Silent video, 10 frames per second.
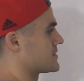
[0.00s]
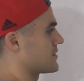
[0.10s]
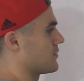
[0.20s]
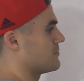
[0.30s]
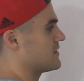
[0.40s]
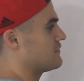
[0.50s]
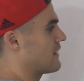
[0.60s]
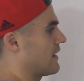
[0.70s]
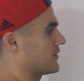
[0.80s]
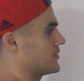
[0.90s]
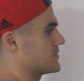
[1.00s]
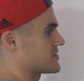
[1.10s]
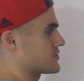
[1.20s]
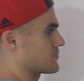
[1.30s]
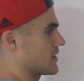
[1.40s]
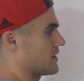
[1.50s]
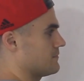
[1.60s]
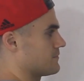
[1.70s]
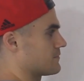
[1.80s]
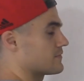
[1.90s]
So the b value is
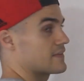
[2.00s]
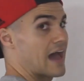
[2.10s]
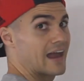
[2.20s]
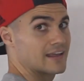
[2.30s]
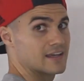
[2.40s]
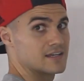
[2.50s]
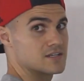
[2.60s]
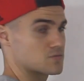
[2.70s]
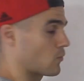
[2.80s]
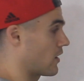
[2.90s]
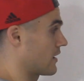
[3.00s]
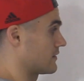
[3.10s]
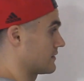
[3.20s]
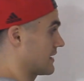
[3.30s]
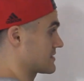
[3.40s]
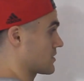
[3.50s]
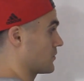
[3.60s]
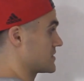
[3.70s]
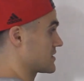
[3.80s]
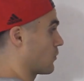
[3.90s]
3. That is what? That's
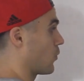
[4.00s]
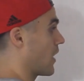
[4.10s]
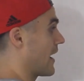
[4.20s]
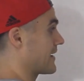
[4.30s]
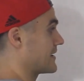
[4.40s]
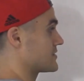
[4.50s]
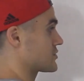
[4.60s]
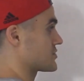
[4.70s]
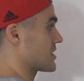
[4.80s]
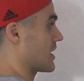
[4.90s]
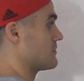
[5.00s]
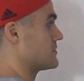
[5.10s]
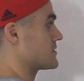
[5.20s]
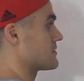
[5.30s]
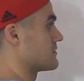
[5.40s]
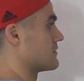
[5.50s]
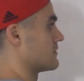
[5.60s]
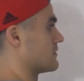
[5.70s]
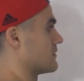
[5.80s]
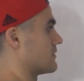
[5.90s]
always the y-intercept
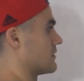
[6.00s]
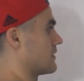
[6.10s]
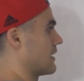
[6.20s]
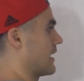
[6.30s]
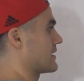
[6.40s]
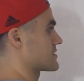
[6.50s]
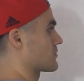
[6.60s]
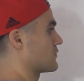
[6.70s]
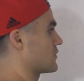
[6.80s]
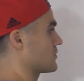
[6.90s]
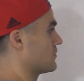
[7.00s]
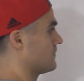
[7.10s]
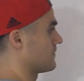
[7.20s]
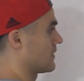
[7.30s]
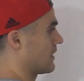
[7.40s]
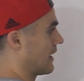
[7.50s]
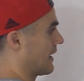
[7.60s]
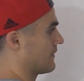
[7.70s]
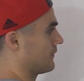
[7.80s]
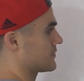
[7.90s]
as a review.
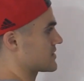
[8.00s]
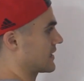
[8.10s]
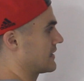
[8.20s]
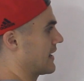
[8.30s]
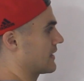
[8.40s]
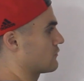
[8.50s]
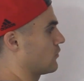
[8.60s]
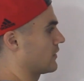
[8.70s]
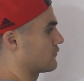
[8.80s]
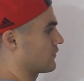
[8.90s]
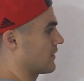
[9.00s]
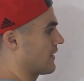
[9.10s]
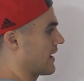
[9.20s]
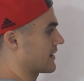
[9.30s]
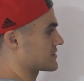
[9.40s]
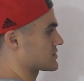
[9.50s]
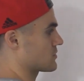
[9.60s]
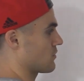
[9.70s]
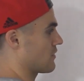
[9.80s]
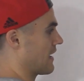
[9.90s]
And then there's like a negative 1 in front of the x.
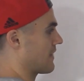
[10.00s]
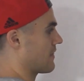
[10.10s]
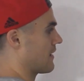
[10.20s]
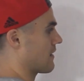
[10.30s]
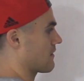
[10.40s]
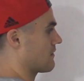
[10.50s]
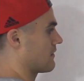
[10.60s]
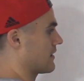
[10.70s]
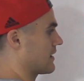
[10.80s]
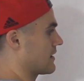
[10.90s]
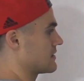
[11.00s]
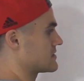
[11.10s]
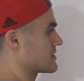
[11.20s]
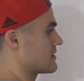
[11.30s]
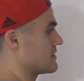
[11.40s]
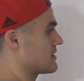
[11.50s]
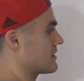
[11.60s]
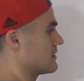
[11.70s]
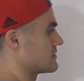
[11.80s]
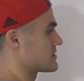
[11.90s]
So that there is
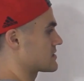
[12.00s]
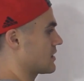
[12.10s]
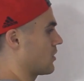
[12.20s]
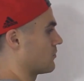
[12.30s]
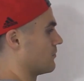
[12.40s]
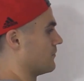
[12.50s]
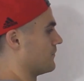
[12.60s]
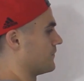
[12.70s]
the slope.